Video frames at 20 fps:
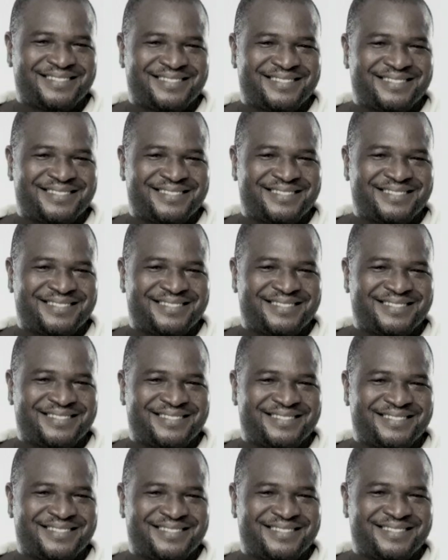
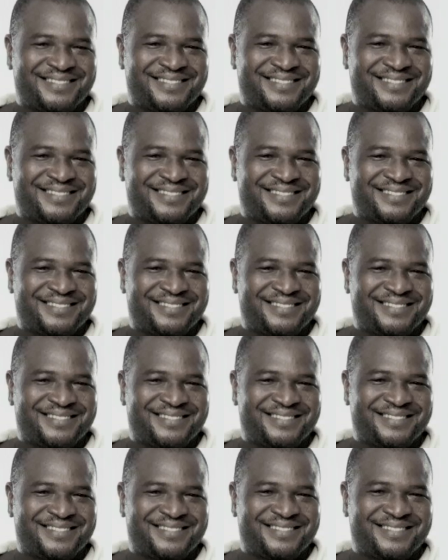
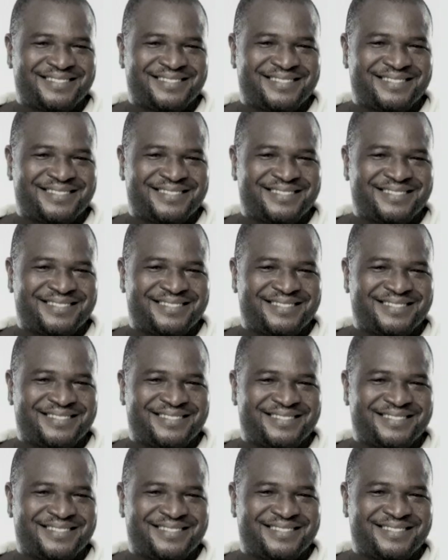
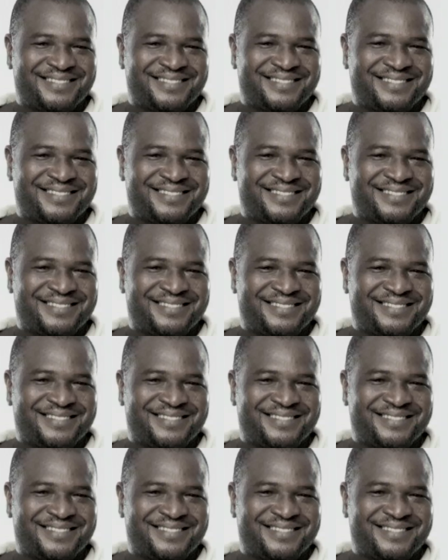This person isn't speaking.